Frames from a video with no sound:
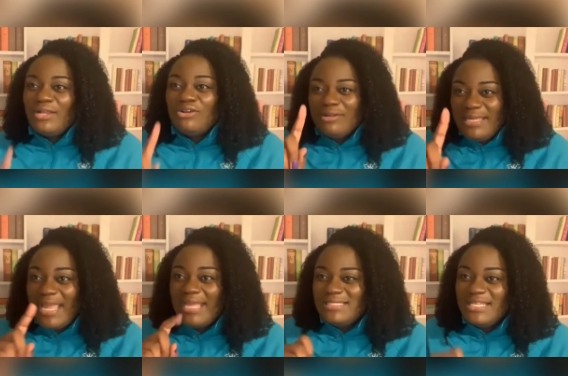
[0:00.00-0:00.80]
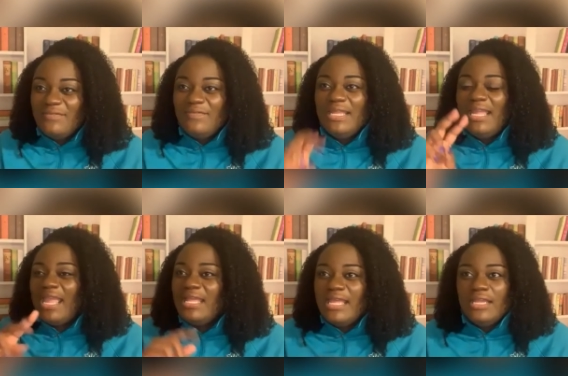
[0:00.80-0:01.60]
creativity
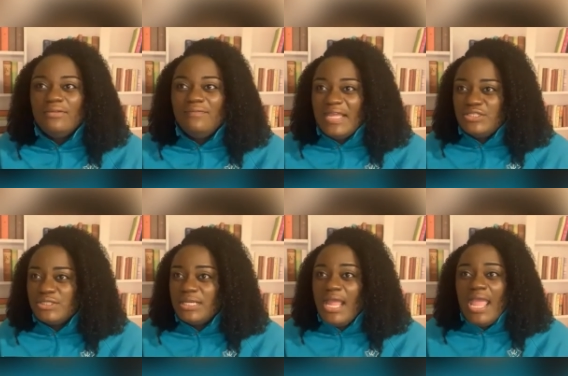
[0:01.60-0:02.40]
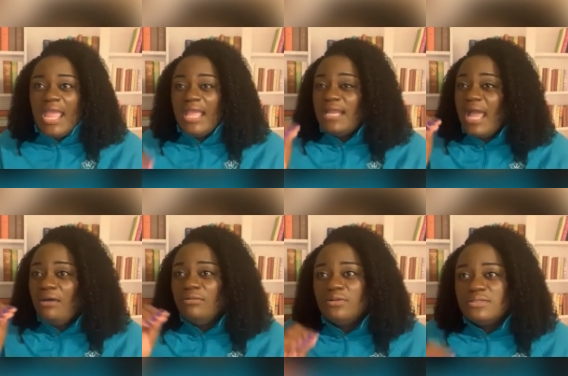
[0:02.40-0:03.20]
and innovation. And
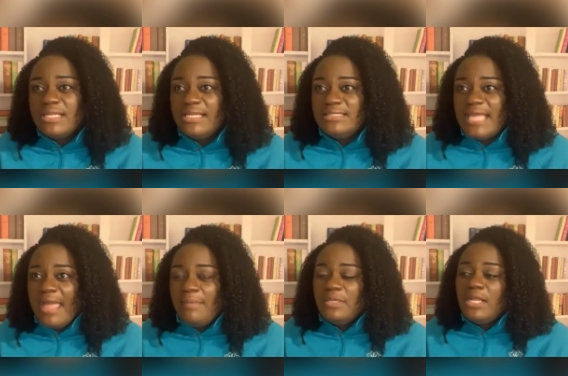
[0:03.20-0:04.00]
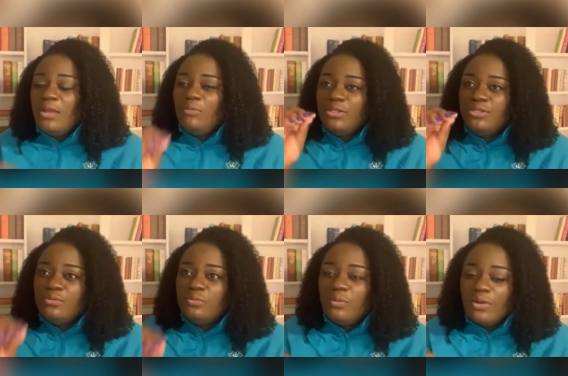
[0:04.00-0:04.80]
how those things happen when
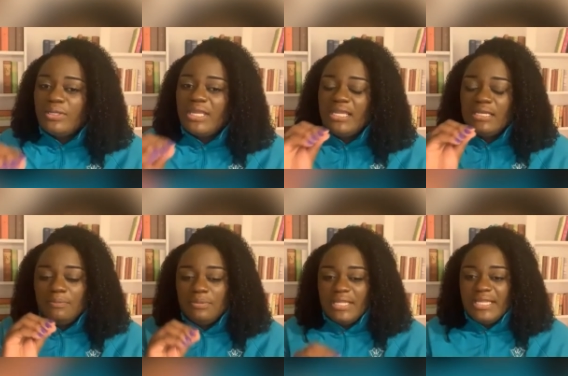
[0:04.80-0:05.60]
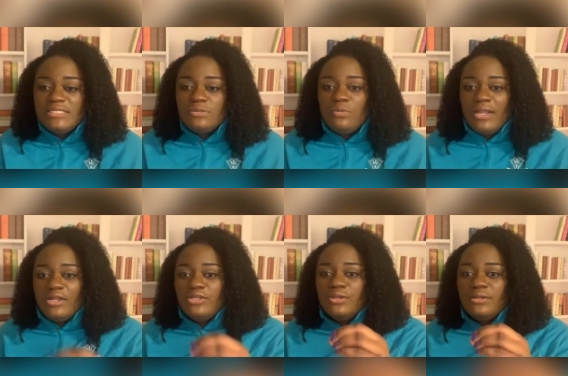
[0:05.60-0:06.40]
you work in a place
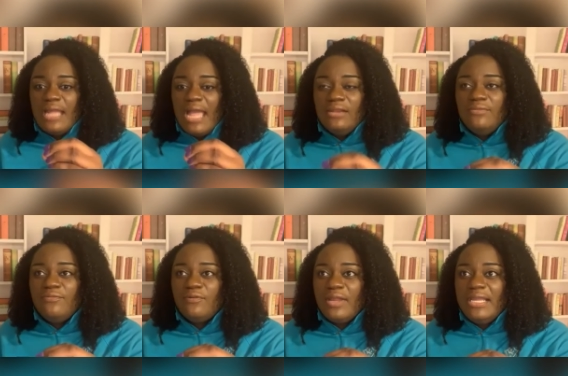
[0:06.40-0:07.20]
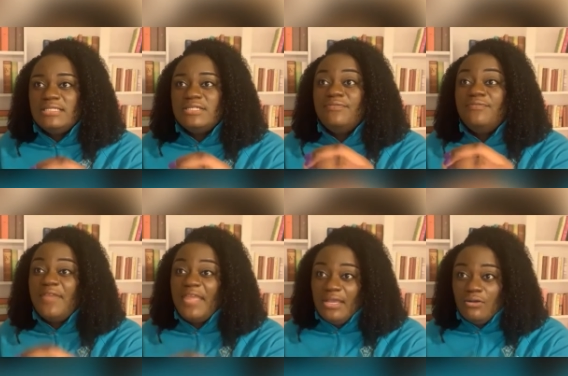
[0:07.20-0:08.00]
where you're not afraid to
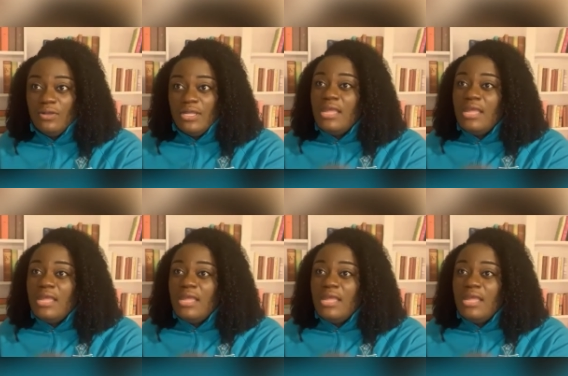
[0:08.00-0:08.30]
fail.